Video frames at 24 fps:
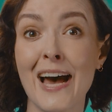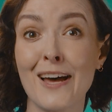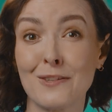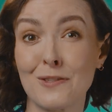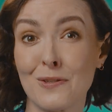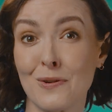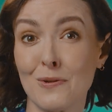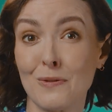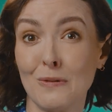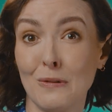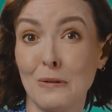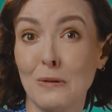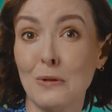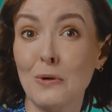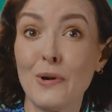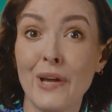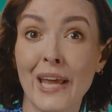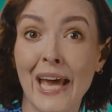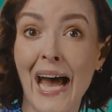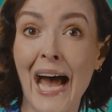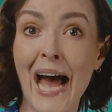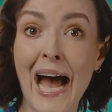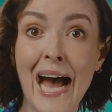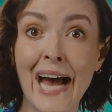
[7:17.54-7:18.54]
to look
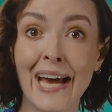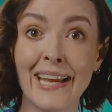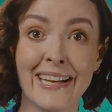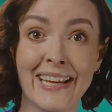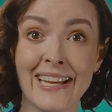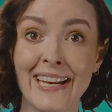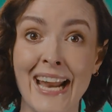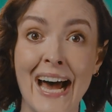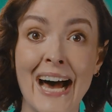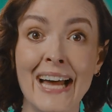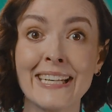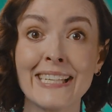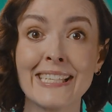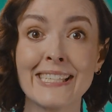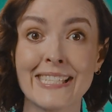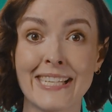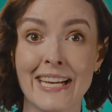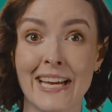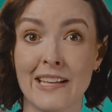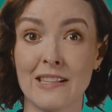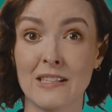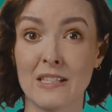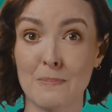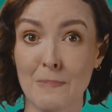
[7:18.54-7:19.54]
at and
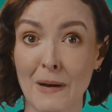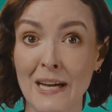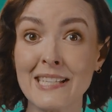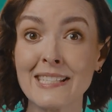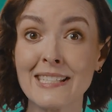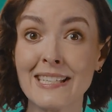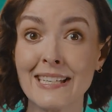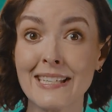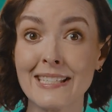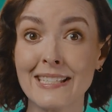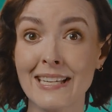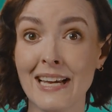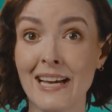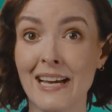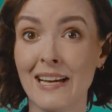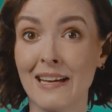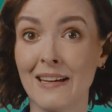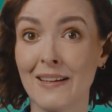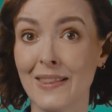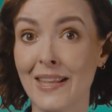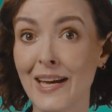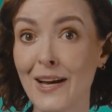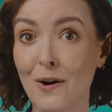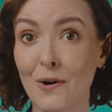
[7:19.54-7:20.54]
understand spaces,
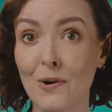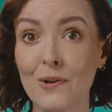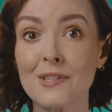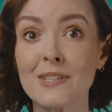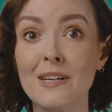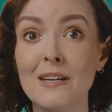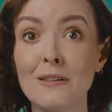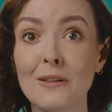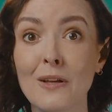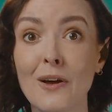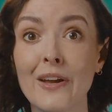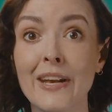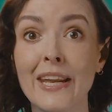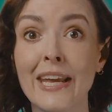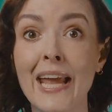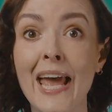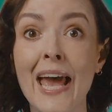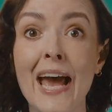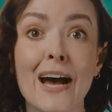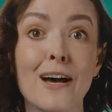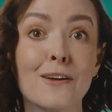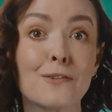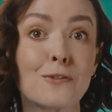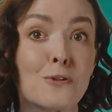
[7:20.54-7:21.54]
they're also learning
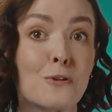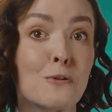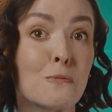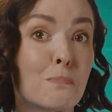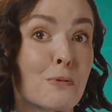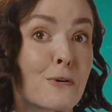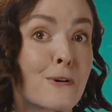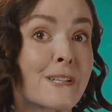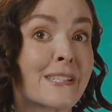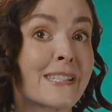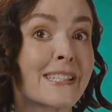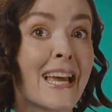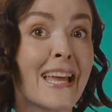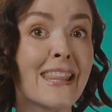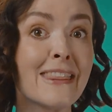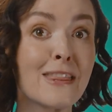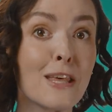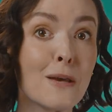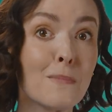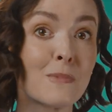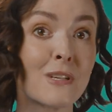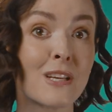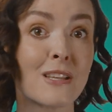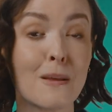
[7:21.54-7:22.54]
how to present
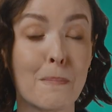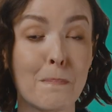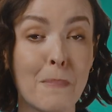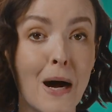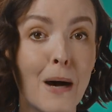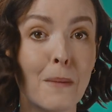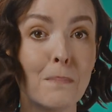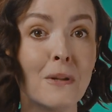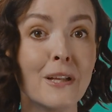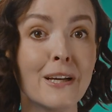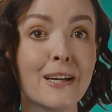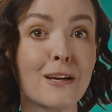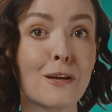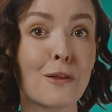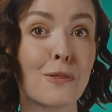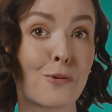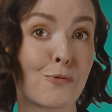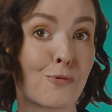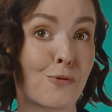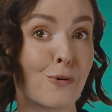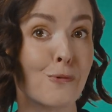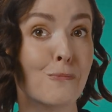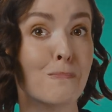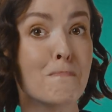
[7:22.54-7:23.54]
them to the public
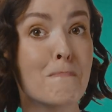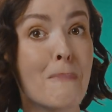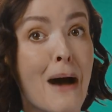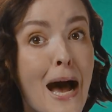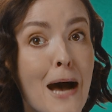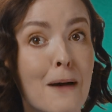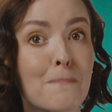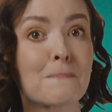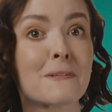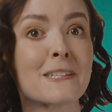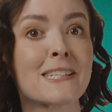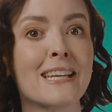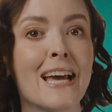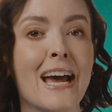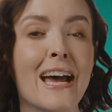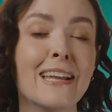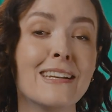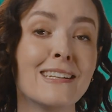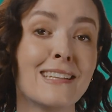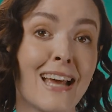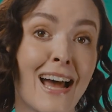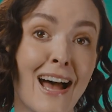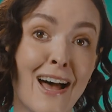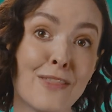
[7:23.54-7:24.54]
through maps
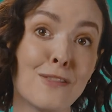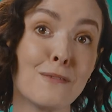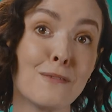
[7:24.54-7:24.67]
and other